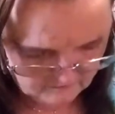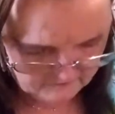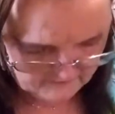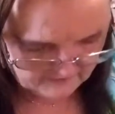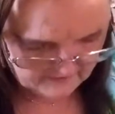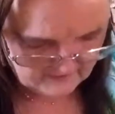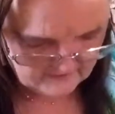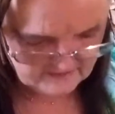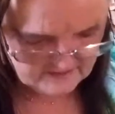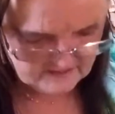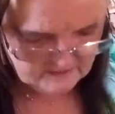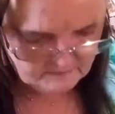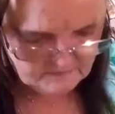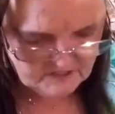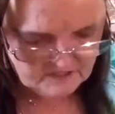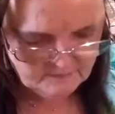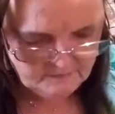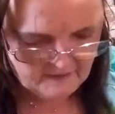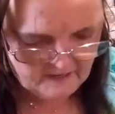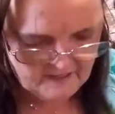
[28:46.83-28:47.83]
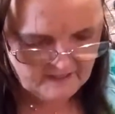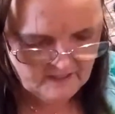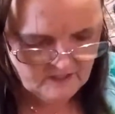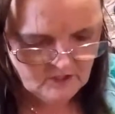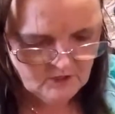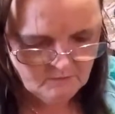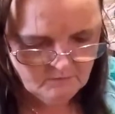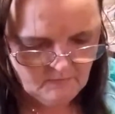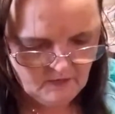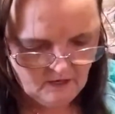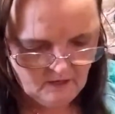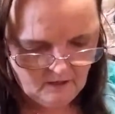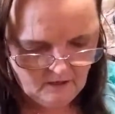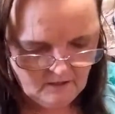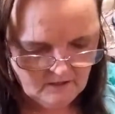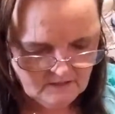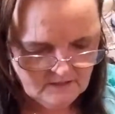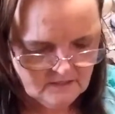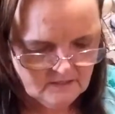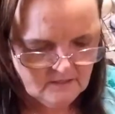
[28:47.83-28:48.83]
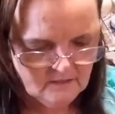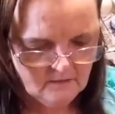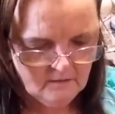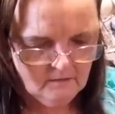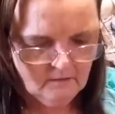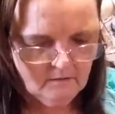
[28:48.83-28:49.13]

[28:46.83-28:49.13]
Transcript: found some Spanish moss.